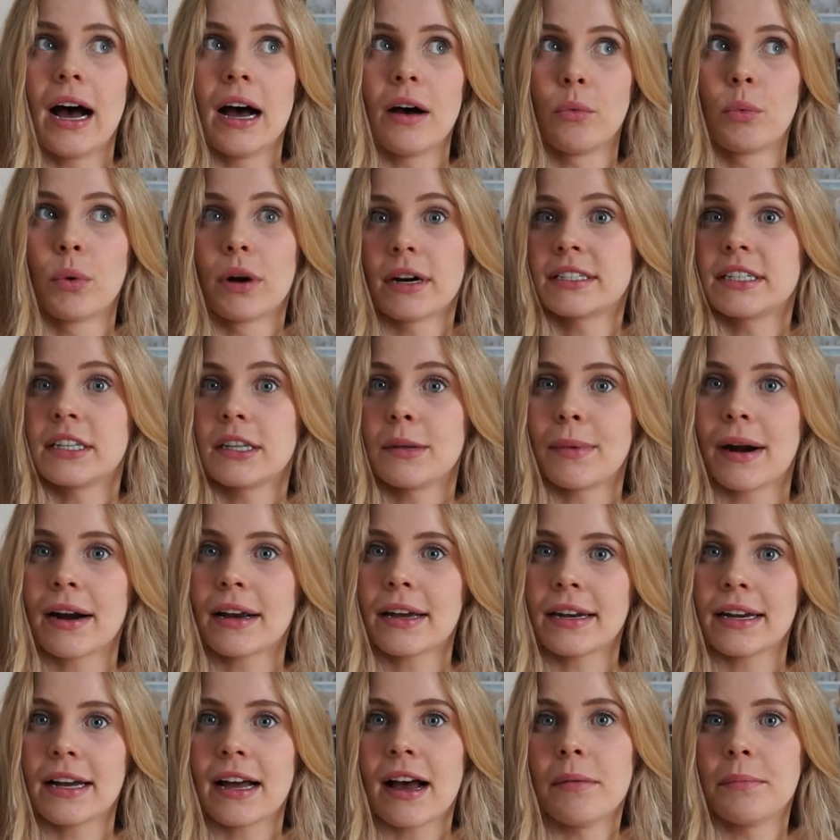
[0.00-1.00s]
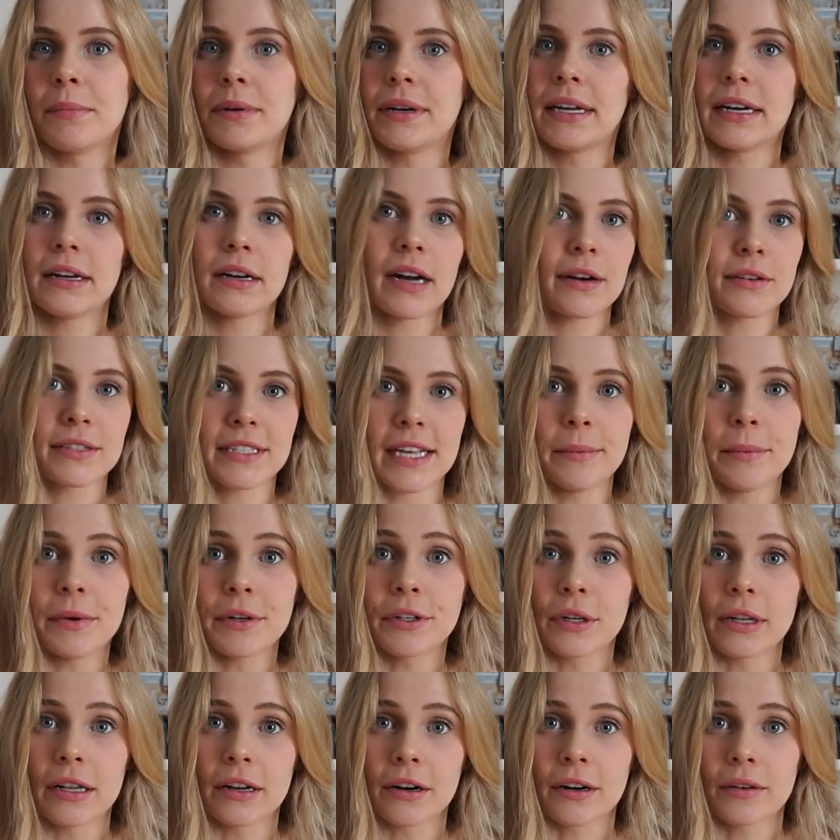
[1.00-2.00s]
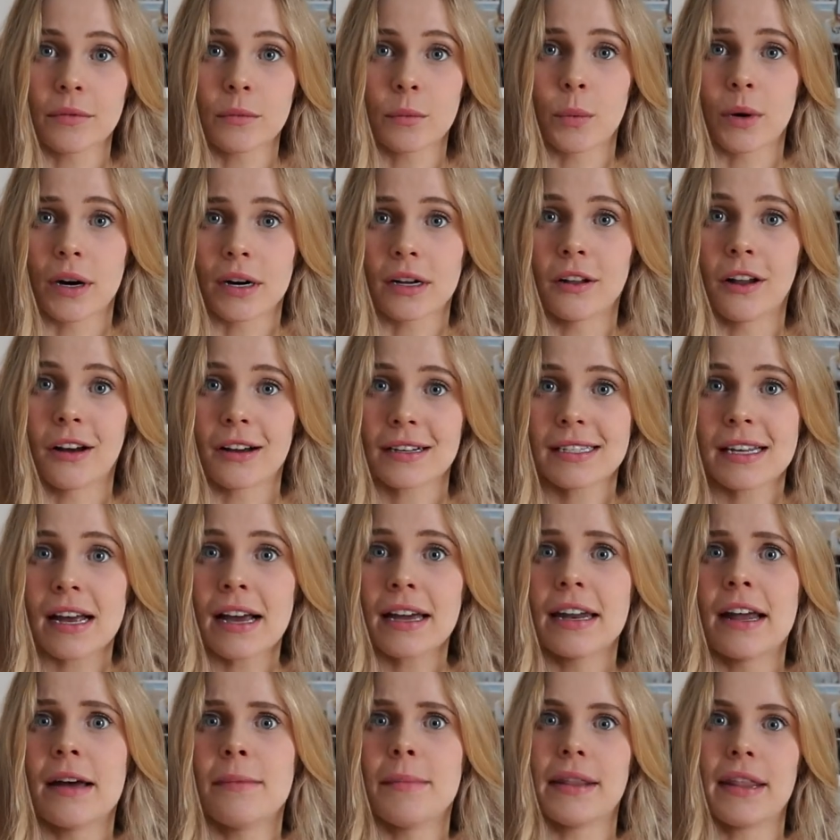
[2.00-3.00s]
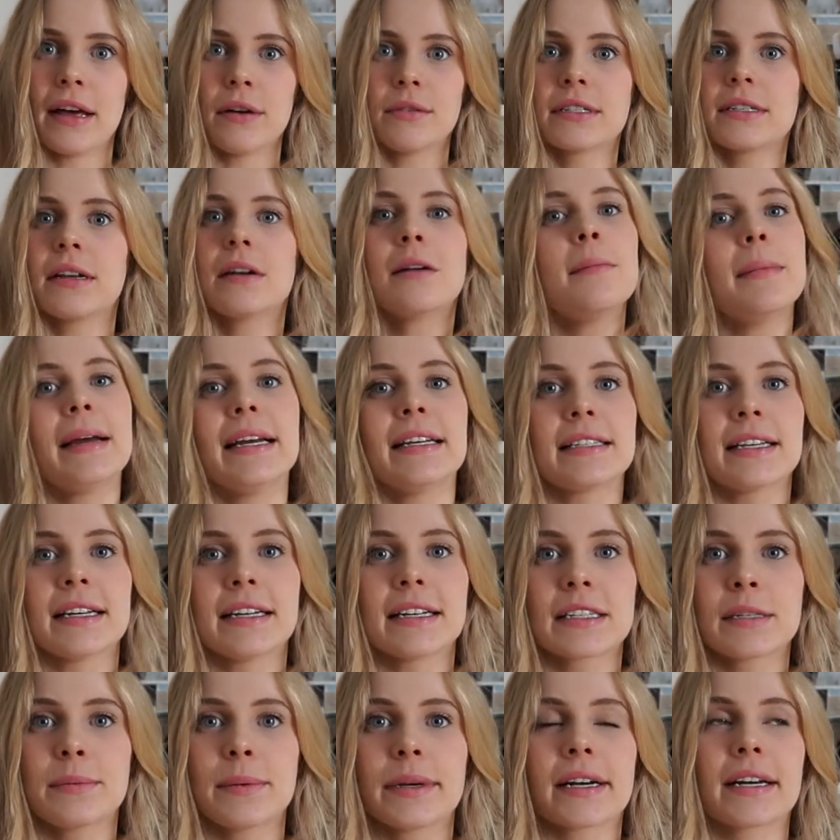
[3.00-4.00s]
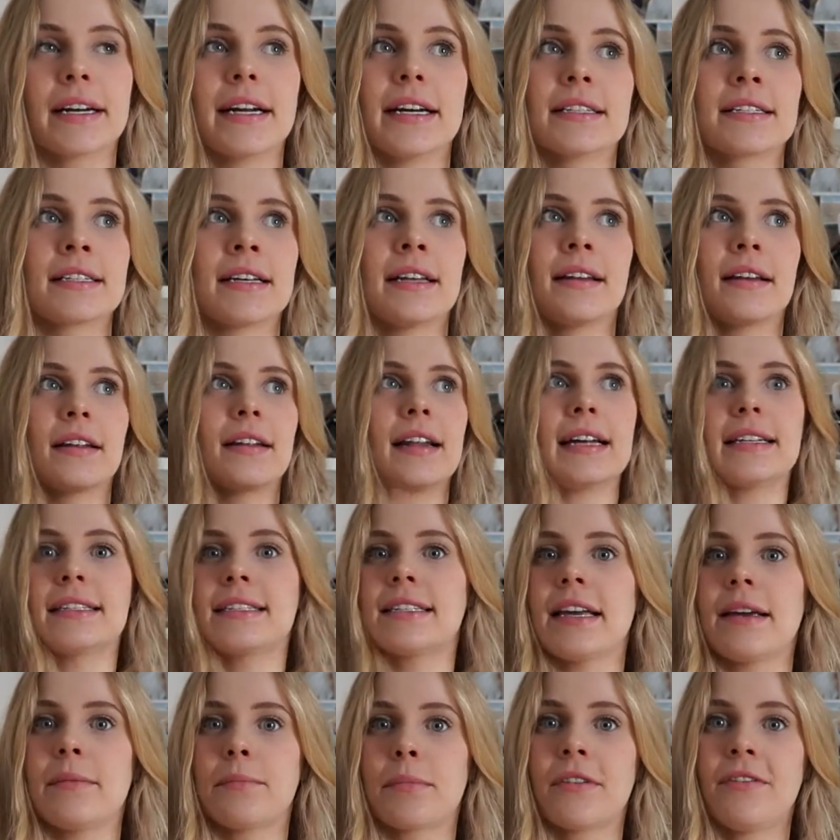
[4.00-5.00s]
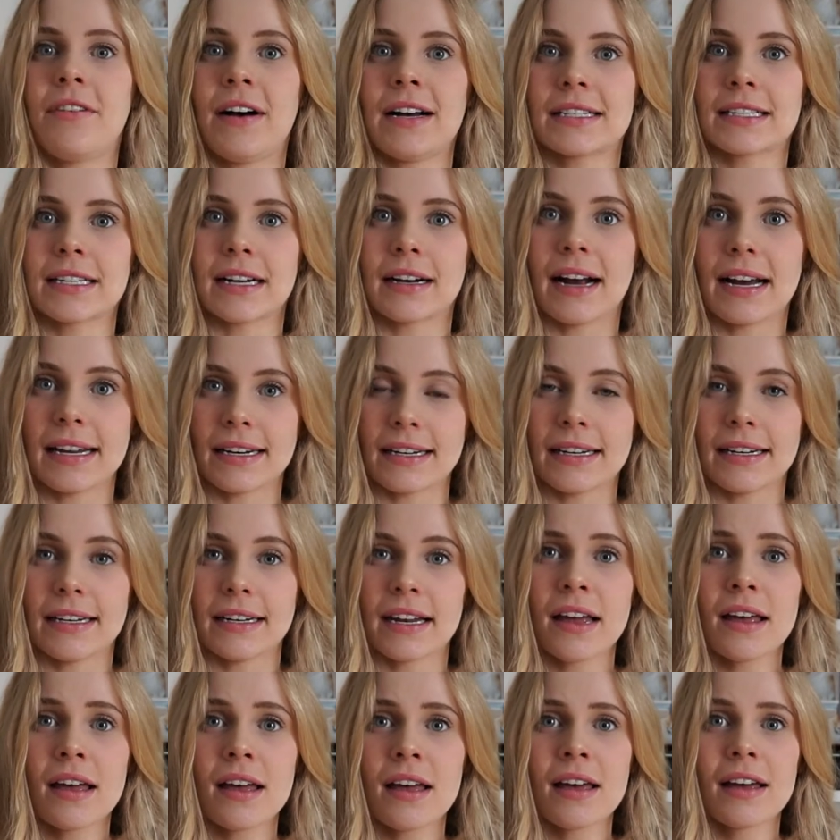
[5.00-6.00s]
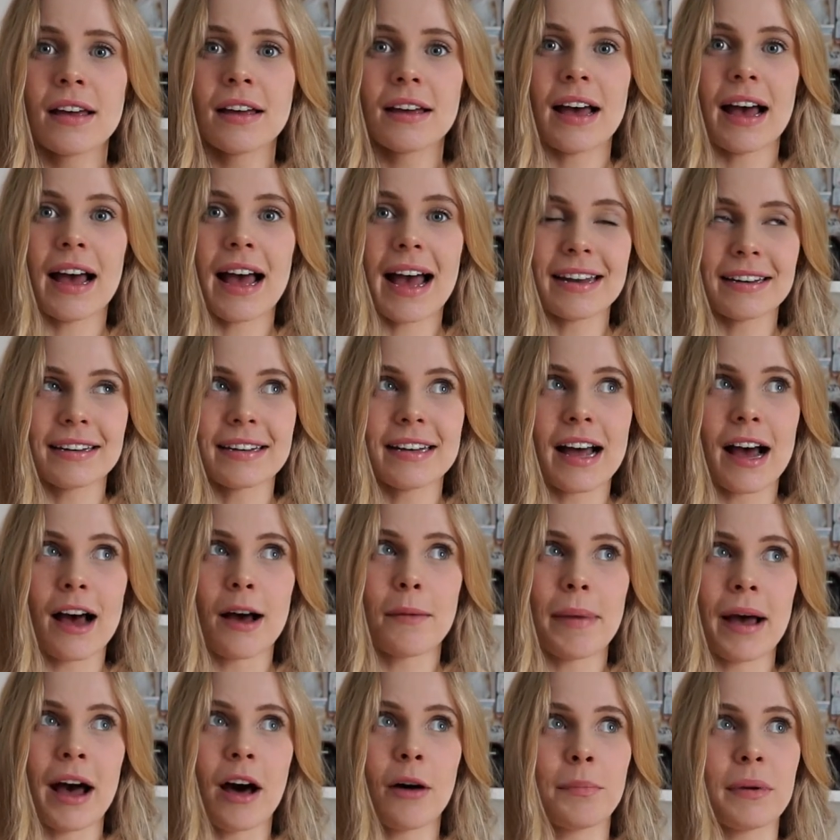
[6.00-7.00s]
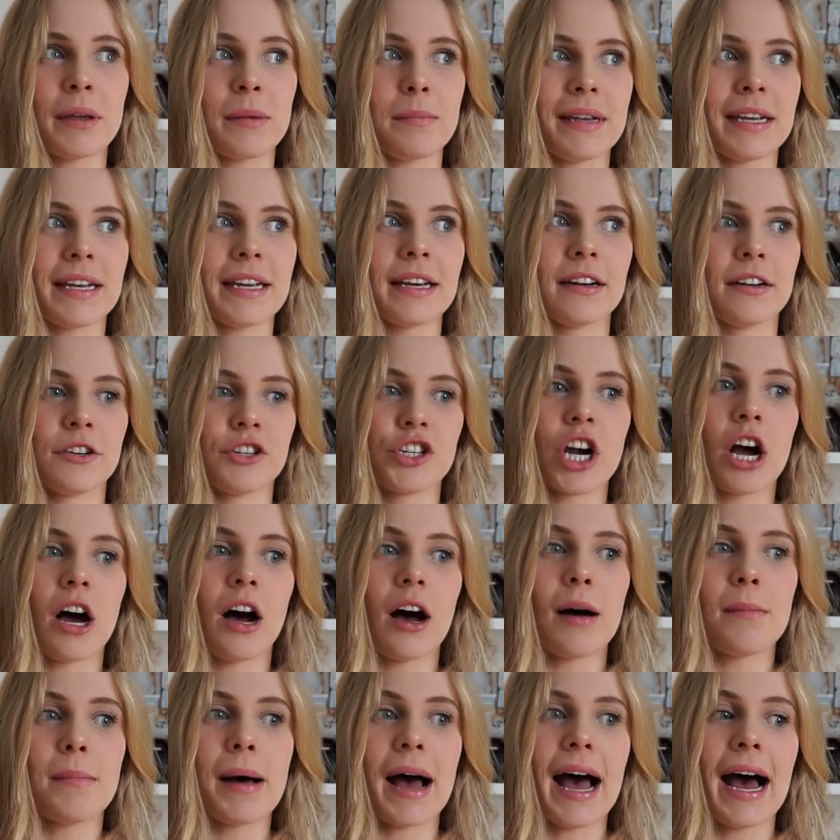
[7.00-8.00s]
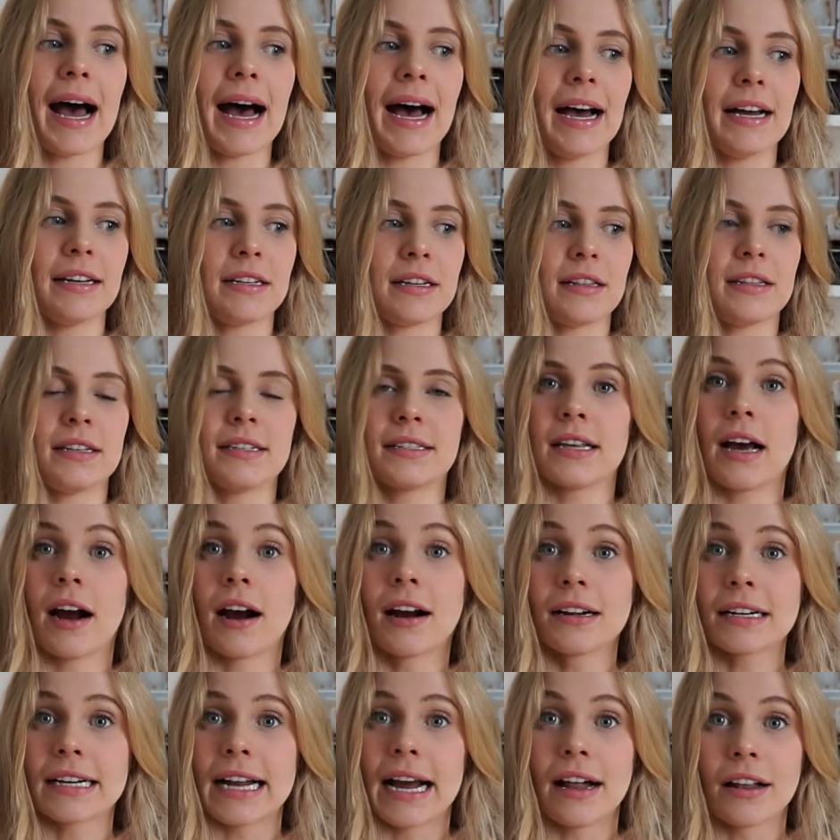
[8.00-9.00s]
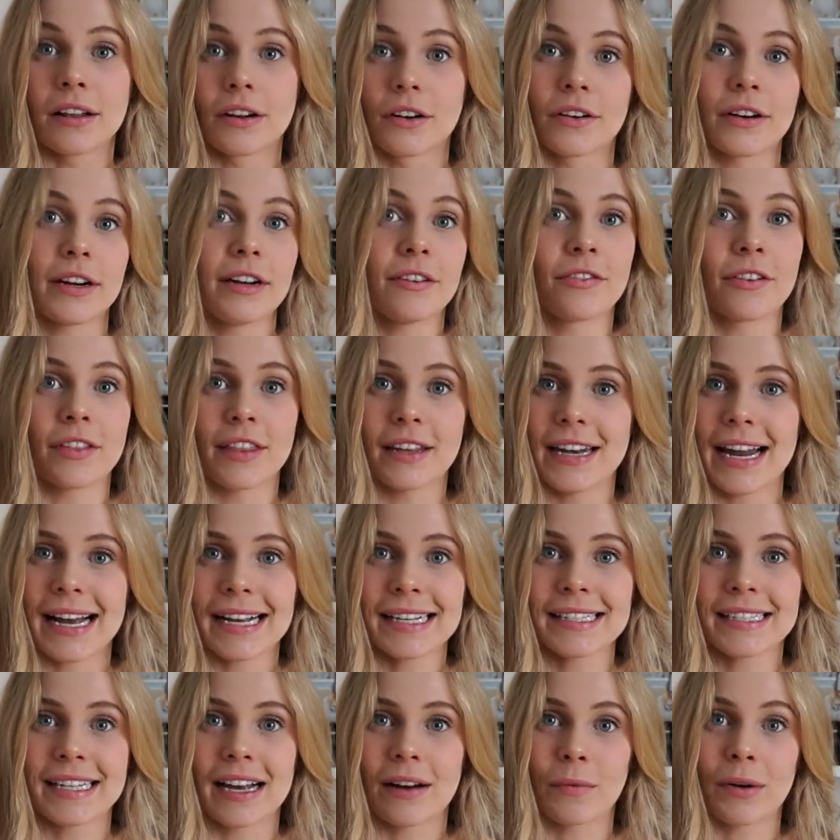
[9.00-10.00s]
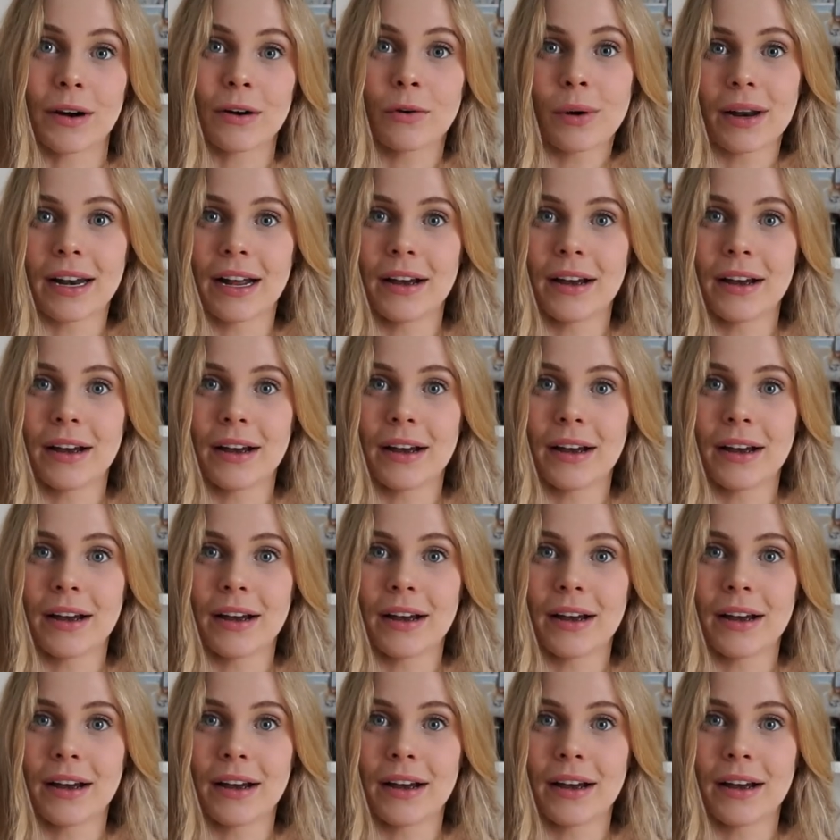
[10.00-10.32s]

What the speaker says: worked at the marketing company and I was able to work alongside him, and that was an amazing experience. And then that same professor ended up helping me get a job at this art gallery for the next summer when